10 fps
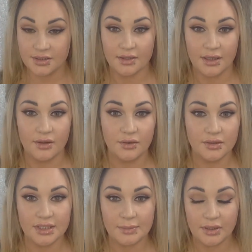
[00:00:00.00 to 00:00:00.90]
so that it
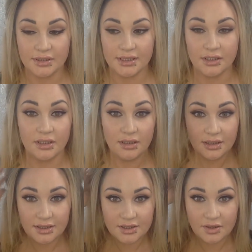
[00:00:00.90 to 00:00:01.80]
holds up all day long.
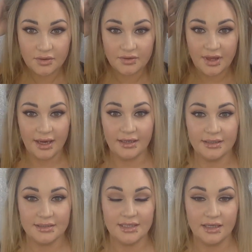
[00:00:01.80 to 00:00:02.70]
So that
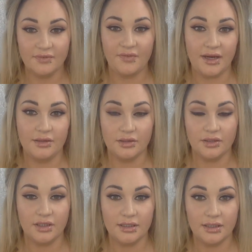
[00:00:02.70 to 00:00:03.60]
is the final
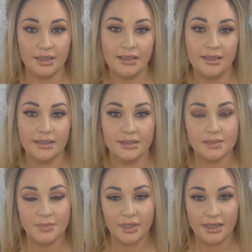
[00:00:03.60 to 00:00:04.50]
look. It
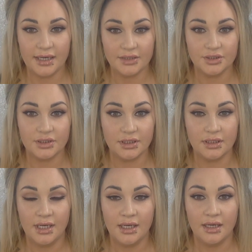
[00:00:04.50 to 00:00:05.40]
is pretty
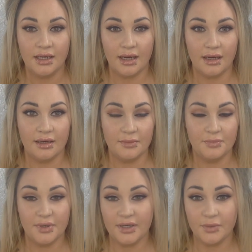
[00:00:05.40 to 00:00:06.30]
natural,
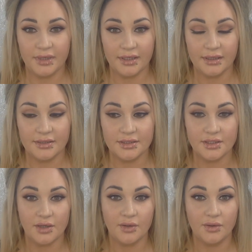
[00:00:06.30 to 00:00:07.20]
pretty quick.
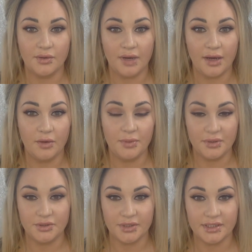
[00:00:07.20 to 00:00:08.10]
So I hope you
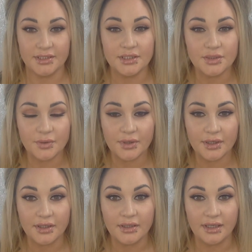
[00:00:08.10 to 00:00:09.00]
enjoyed this
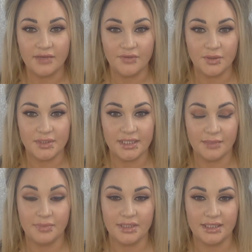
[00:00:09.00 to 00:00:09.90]
tutorial. If you
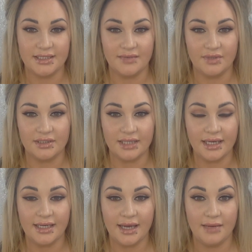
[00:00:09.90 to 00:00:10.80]
did, please give it a
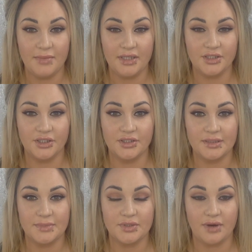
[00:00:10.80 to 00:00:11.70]
like and make sure you
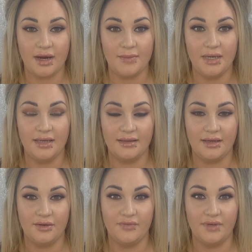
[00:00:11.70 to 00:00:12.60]
subscribe and hit
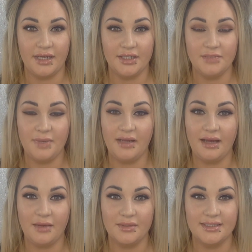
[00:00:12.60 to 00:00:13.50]
that notification bell.
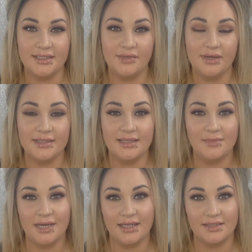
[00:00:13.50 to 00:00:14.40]
I will see you guys
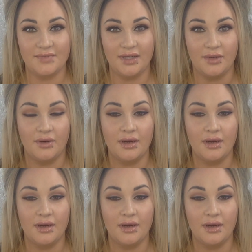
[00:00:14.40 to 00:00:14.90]
in my next video.